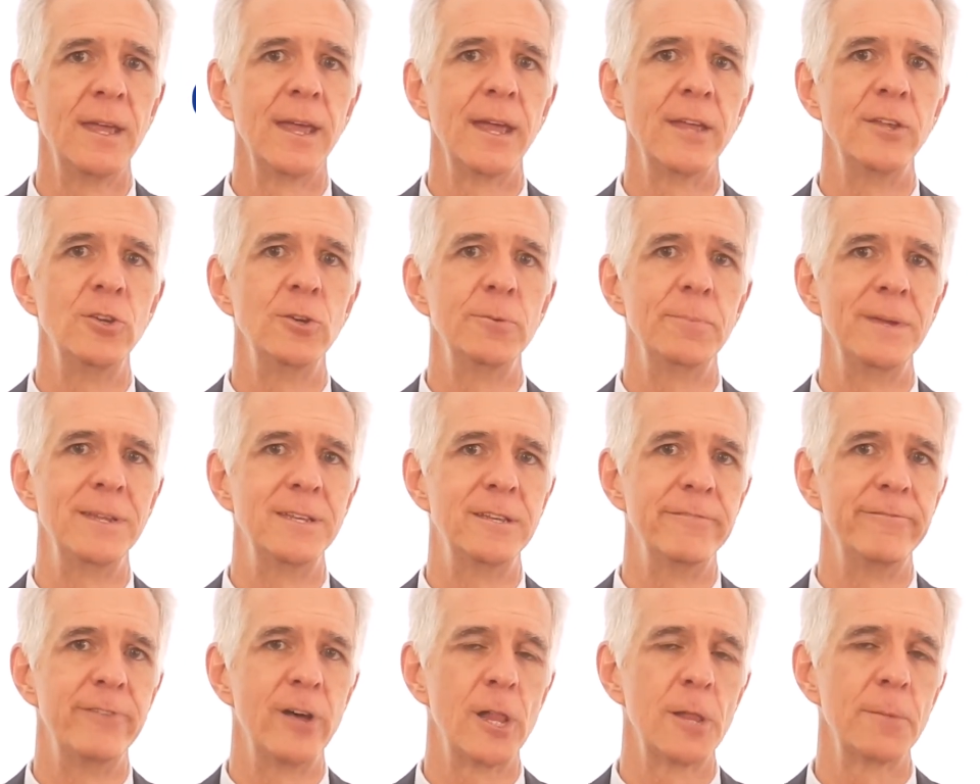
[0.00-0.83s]
and you'll be
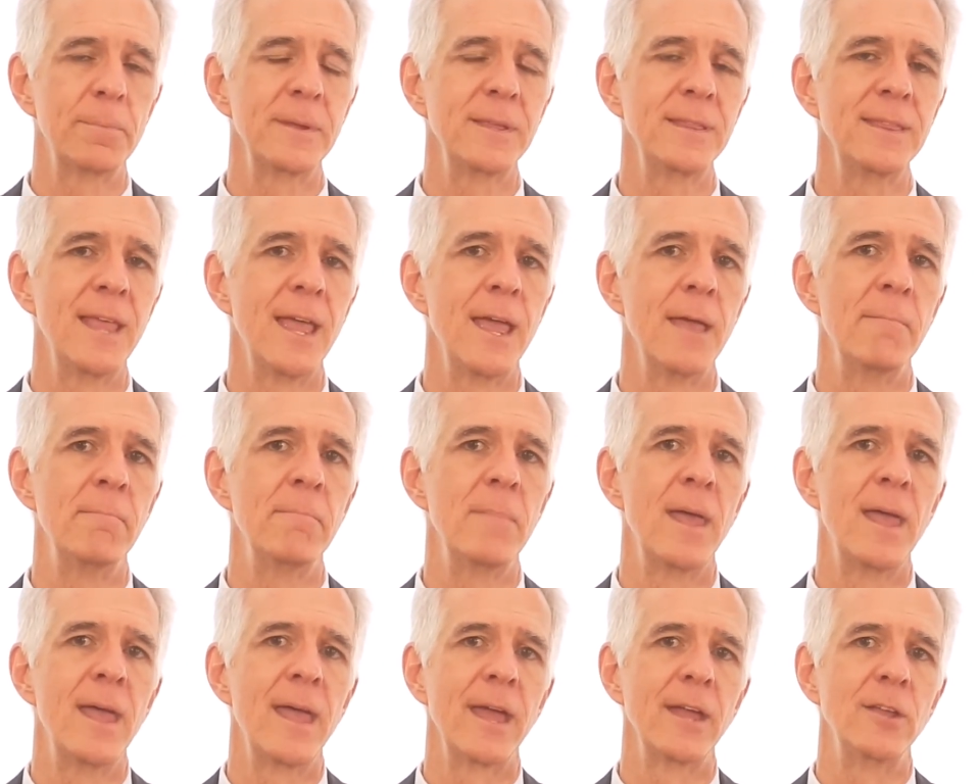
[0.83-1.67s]
developing
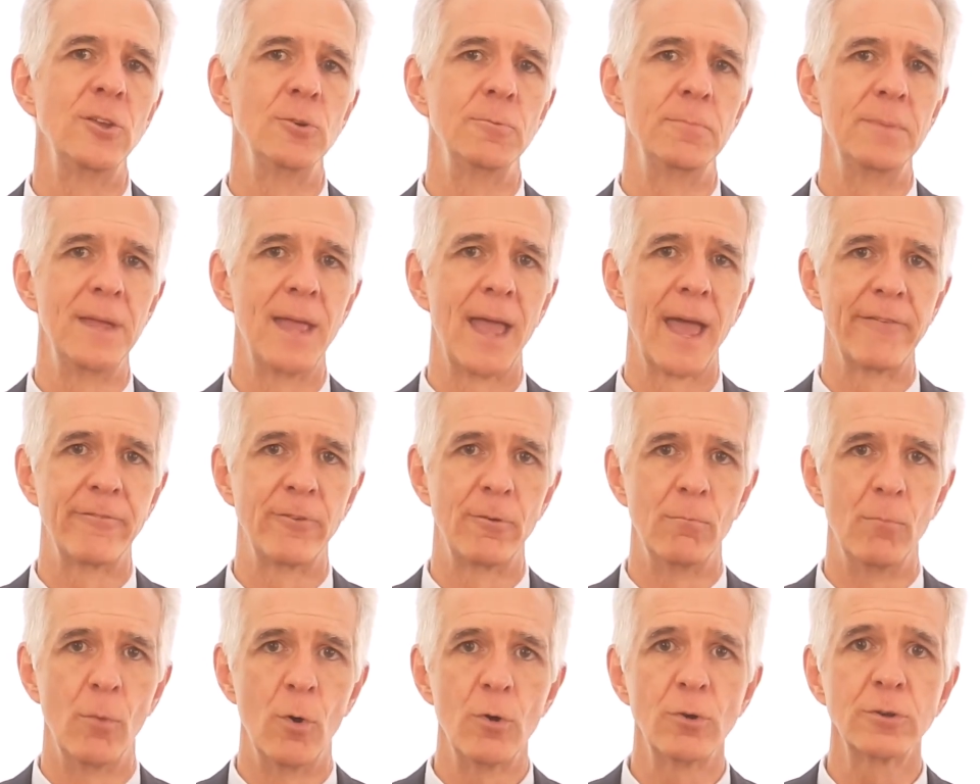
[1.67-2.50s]
them and you'll be
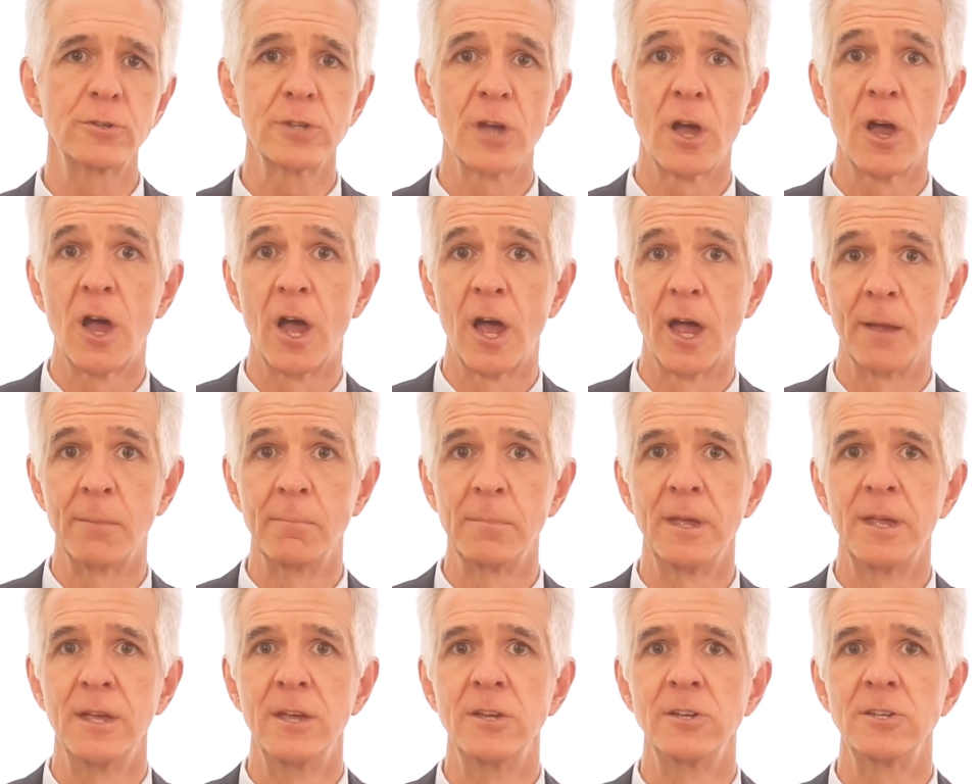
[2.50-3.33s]
having more time